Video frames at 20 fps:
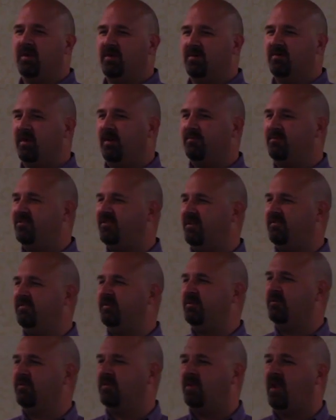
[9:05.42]
but I'm
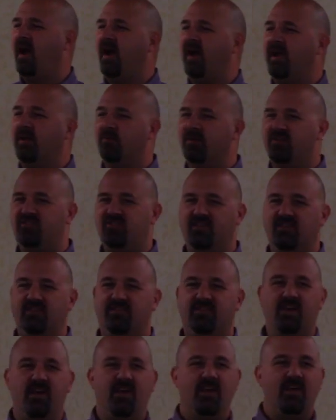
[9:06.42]
stealing your line, which
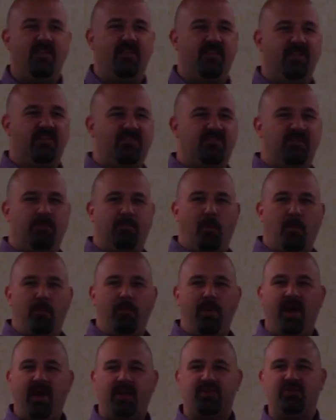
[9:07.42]
is the
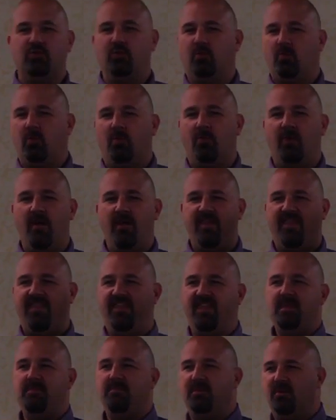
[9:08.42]
perpetual
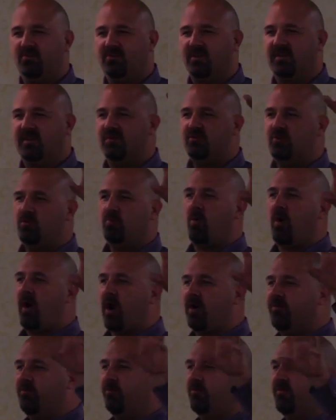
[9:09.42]
theme music as you
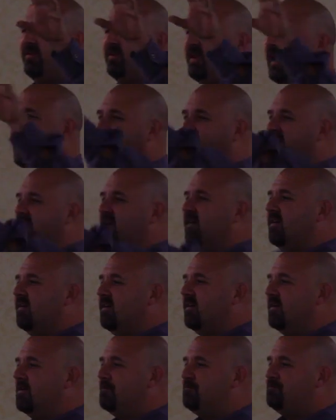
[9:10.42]
walk through the day.
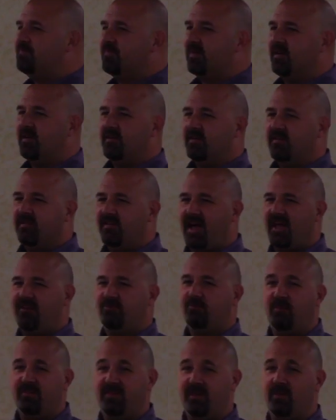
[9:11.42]

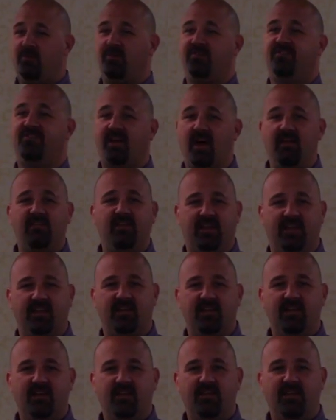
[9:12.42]
That's what they were selling.
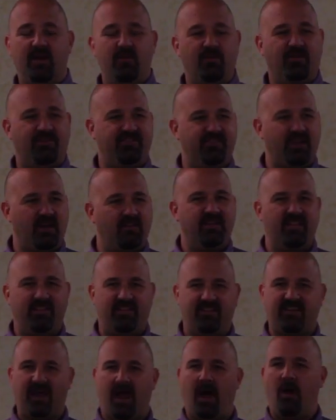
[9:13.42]
They were selling
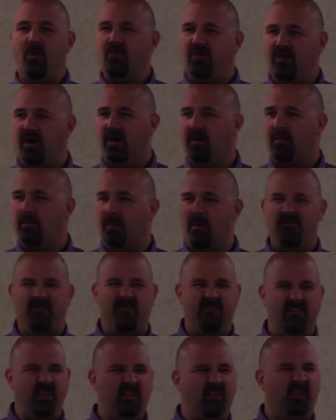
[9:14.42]
this outcome of
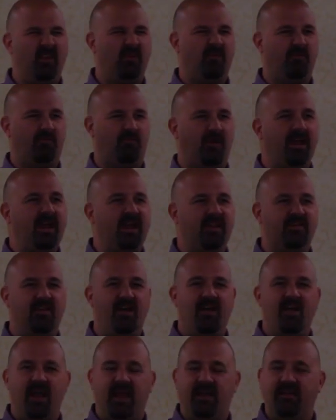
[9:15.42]
feeling great
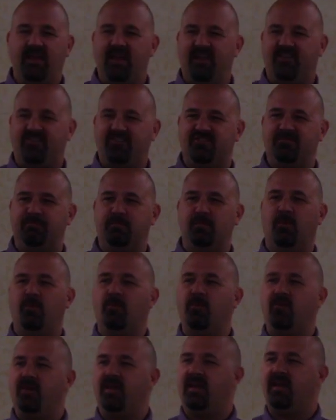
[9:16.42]
and
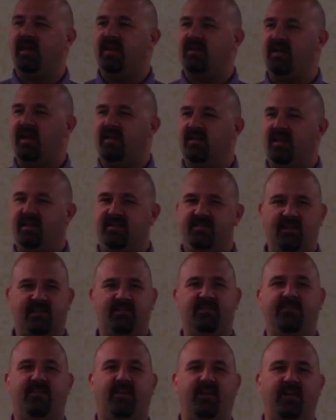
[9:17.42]
exploring and
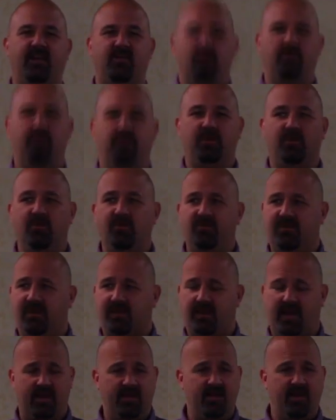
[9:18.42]
identifying new
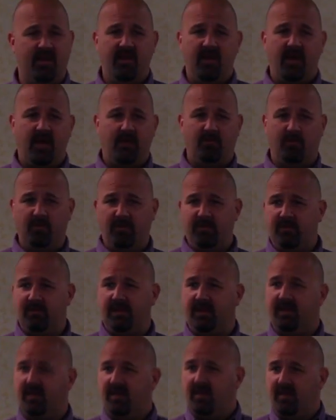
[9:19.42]
music and
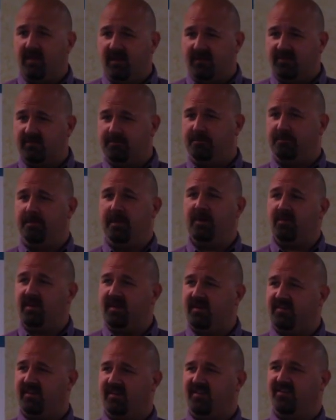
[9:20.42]
really
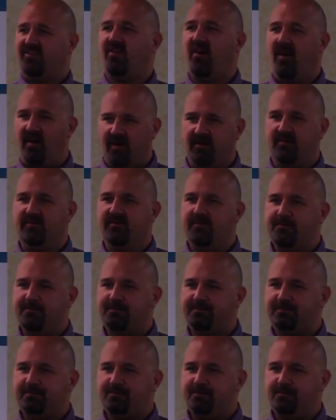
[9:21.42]
experiencing this art.
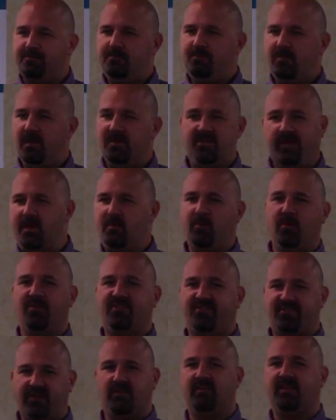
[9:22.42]
So they
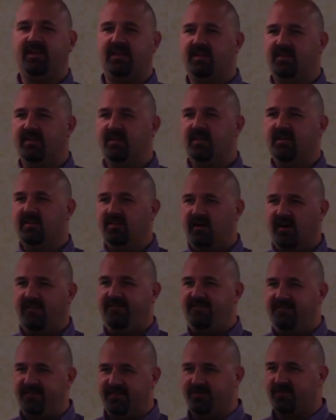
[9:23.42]
weren't selling a
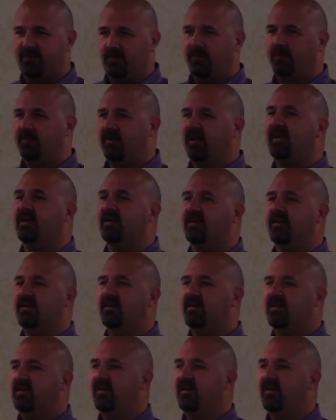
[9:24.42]
physical player.